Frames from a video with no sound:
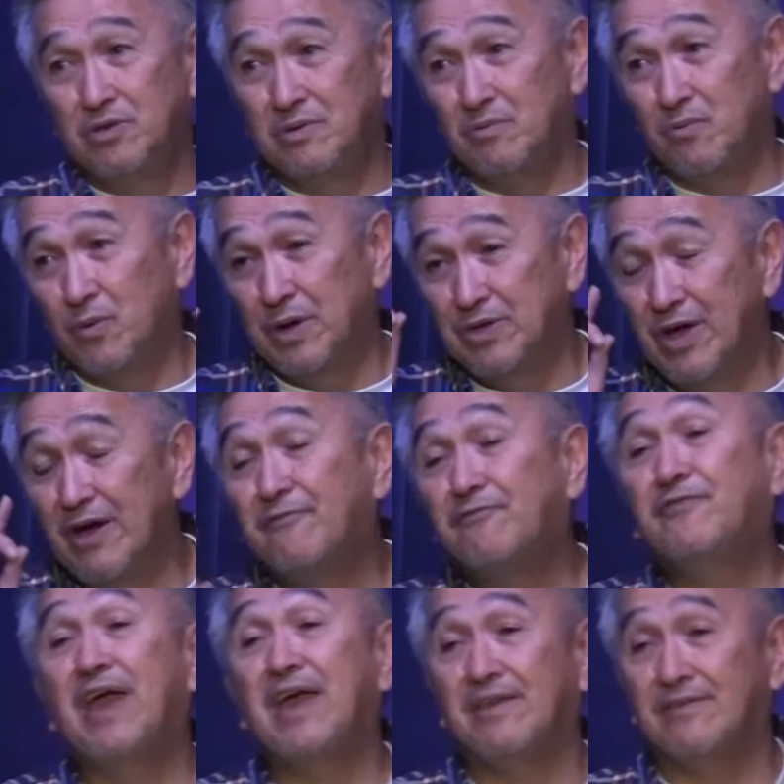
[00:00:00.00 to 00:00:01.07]
When you have
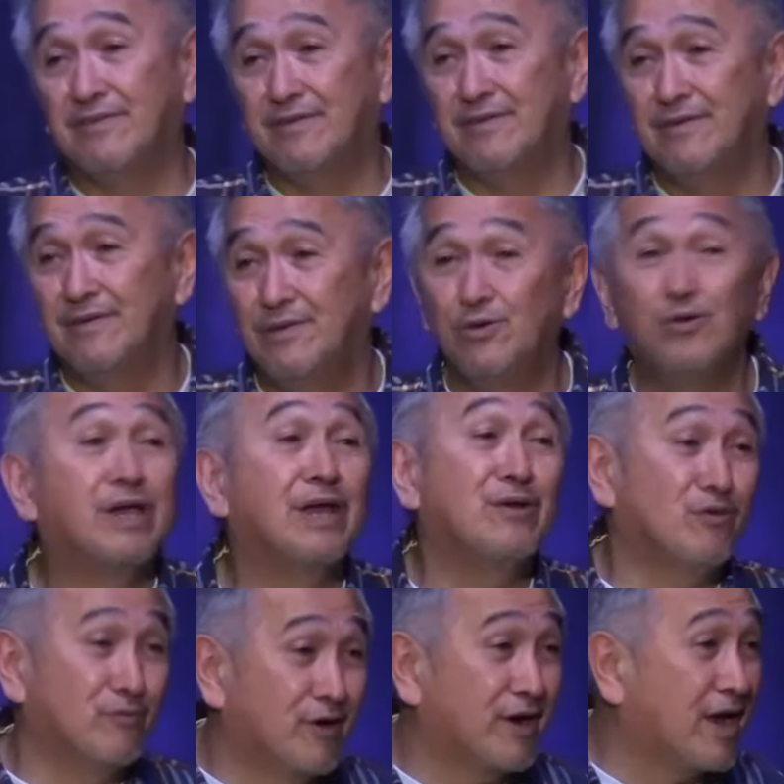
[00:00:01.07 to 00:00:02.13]
faith, you can
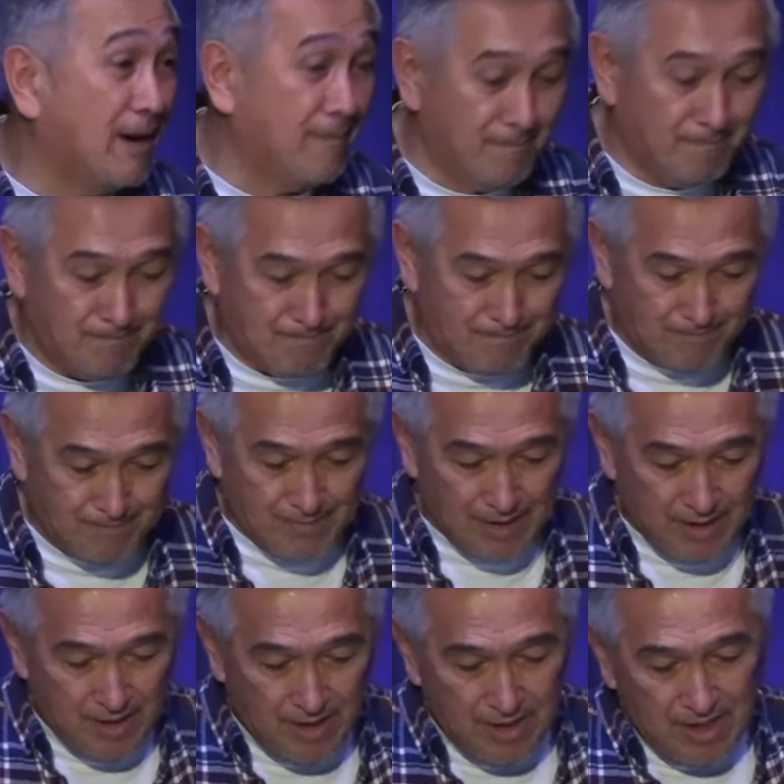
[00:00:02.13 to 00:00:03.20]
overcome.
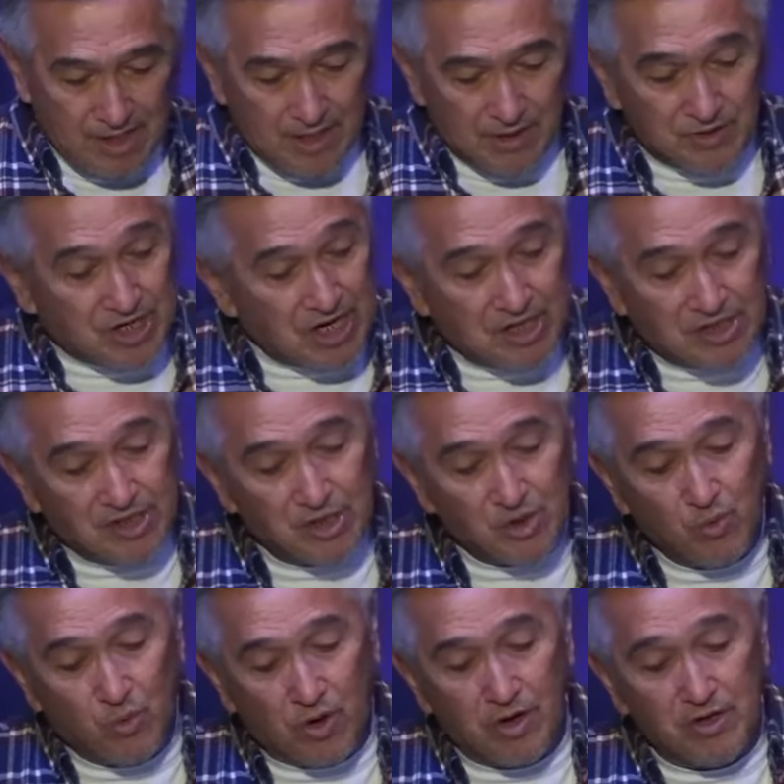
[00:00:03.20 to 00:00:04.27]
Jesus'
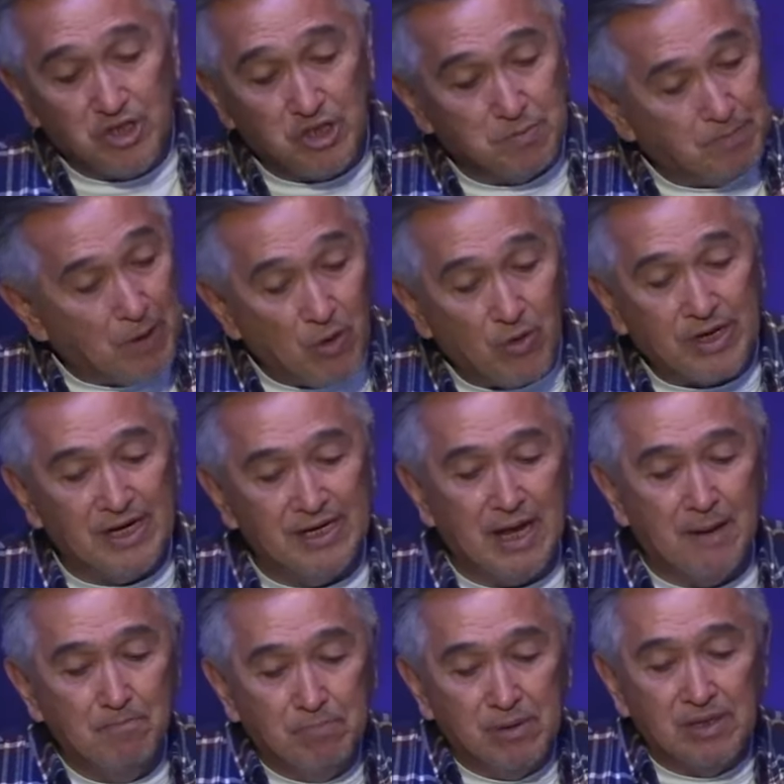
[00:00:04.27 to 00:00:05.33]
words spoken
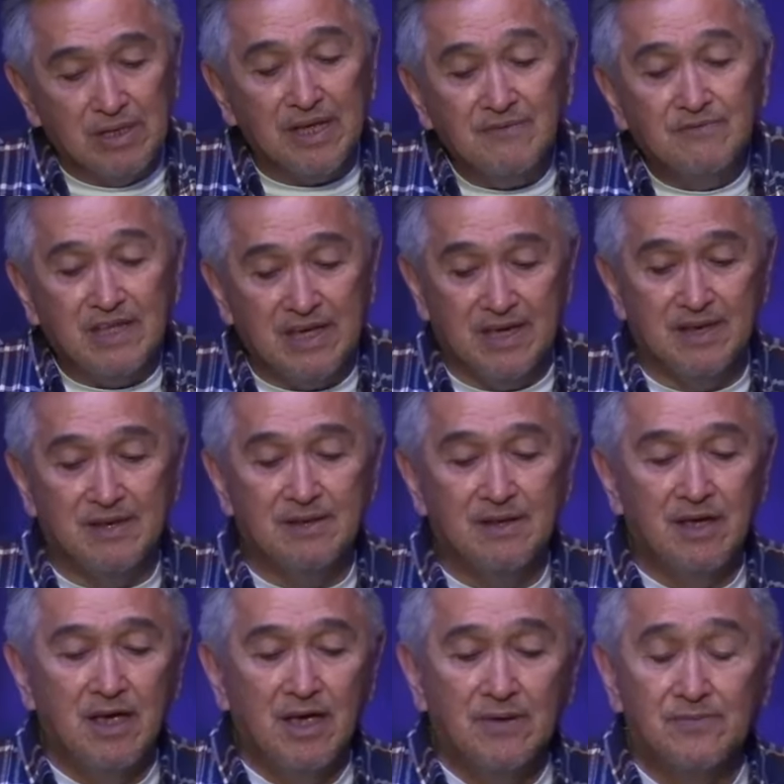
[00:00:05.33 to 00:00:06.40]
and believed in
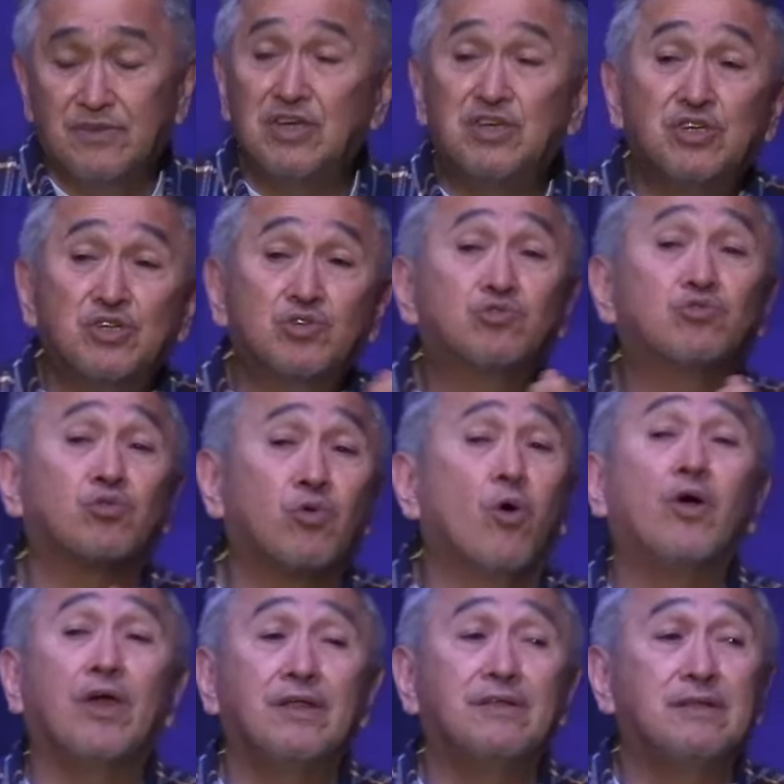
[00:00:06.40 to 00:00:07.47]

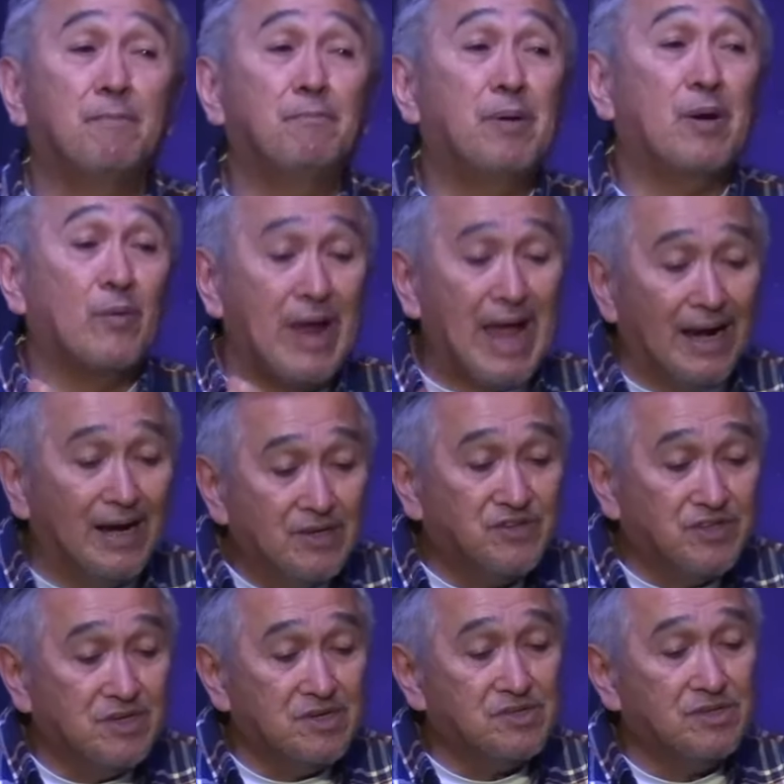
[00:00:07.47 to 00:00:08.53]
destroyed the
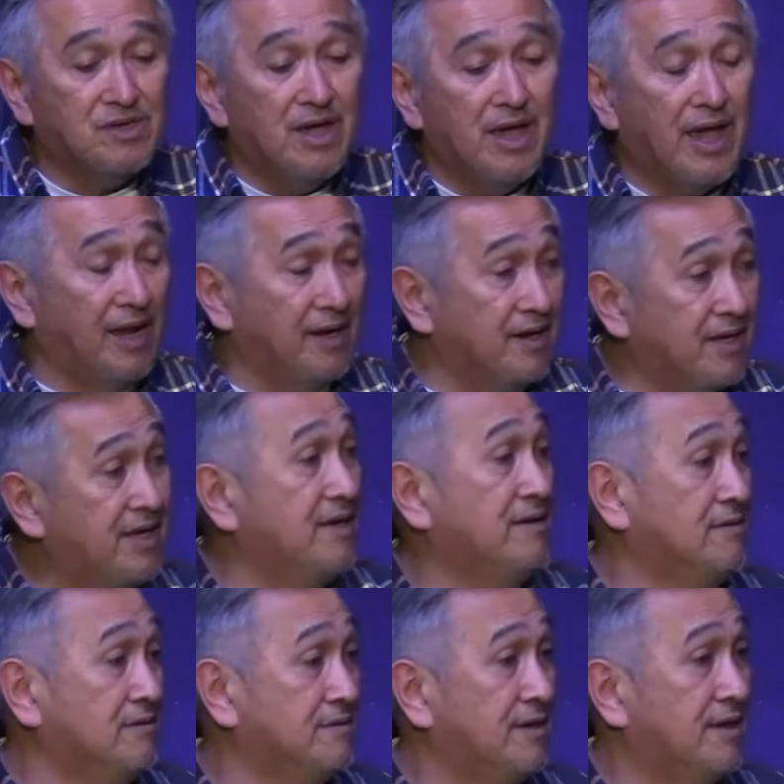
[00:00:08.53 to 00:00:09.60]
paralysis and
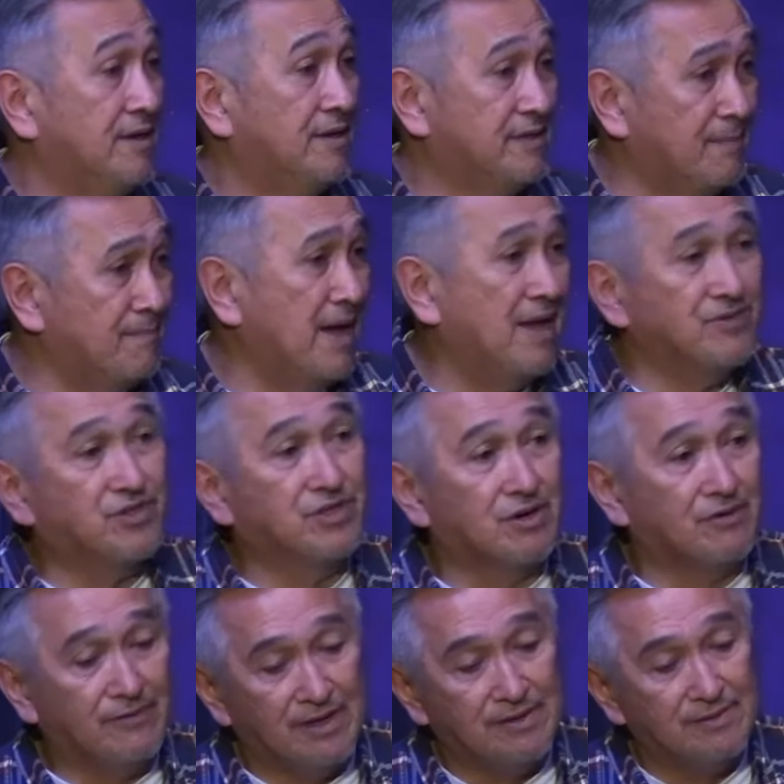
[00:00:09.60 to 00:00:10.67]
healed the man's servant.